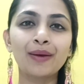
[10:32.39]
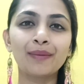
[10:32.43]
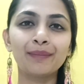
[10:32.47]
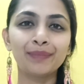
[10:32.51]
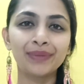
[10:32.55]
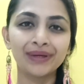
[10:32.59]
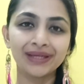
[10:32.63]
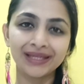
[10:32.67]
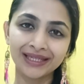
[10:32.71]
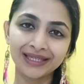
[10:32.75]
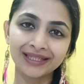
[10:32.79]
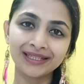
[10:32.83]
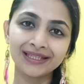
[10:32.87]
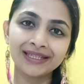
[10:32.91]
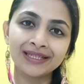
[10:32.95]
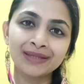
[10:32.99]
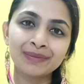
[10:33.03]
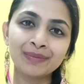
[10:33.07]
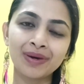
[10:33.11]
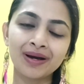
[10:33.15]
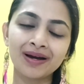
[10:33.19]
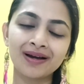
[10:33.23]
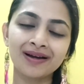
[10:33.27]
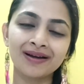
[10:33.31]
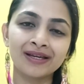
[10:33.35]
Beginning
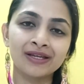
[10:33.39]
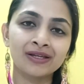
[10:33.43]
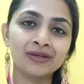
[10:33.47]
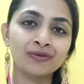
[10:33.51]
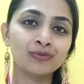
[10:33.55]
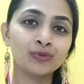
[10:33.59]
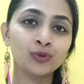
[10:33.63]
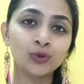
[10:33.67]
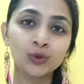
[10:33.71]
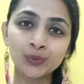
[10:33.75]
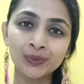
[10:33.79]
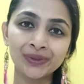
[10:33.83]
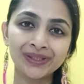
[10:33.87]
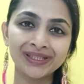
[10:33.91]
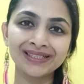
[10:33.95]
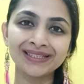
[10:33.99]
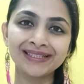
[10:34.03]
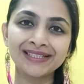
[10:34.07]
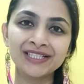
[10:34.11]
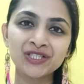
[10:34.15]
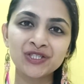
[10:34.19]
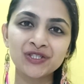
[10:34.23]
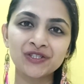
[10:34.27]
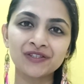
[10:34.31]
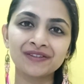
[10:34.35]
my womb
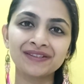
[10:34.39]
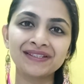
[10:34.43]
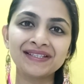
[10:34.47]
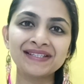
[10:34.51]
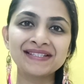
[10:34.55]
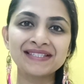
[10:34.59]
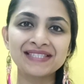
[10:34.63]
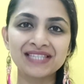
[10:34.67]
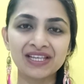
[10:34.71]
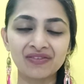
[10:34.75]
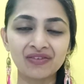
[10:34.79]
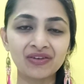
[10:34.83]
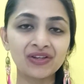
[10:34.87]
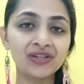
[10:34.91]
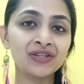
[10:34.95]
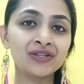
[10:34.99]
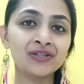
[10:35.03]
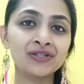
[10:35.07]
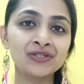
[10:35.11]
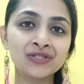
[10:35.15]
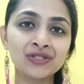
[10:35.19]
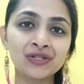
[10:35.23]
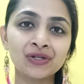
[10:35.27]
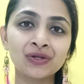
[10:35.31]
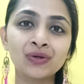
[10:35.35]
healing journey 7
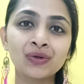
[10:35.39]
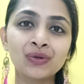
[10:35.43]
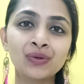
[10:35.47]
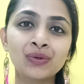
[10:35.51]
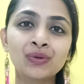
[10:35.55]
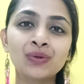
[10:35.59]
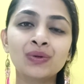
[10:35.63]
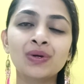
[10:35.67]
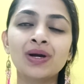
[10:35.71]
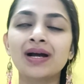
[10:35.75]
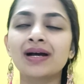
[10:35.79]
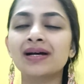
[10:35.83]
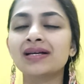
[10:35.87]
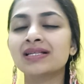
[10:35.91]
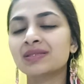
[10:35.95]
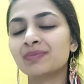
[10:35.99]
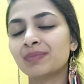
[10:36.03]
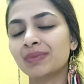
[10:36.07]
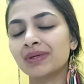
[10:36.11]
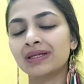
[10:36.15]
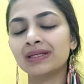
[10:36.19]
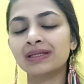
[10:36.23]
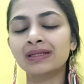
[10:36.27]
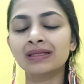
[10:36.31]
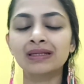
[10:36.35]
years ago has
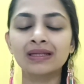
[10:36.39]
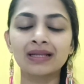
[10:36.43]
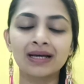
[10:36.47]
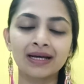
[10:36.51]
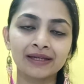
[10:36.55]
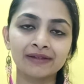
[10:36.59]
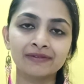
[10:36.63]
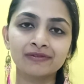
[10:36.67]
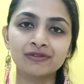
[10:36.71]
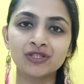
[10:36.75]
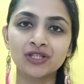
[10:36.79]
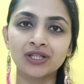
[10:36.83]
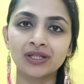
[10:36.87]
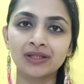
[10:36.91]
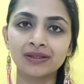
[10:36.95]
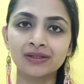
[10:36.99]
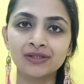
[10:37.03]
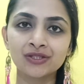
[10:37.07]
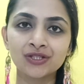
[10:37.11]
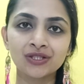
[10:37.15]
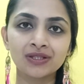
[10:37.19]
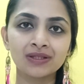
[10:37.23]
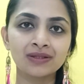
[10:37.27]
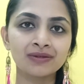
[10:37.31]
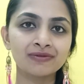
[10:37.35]
been
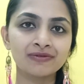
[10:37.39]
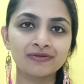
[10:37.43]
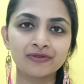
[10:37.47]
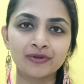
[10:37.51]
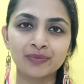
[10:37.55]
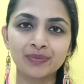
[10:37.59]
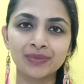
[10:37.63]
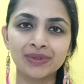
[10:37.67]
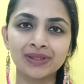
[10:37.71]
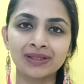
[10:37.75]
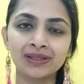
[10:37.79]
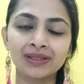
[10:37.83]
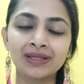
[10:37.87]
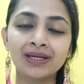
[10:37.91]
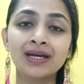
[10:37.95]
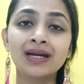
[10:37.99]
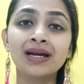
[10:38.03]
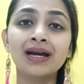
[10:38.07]
life-changing for me.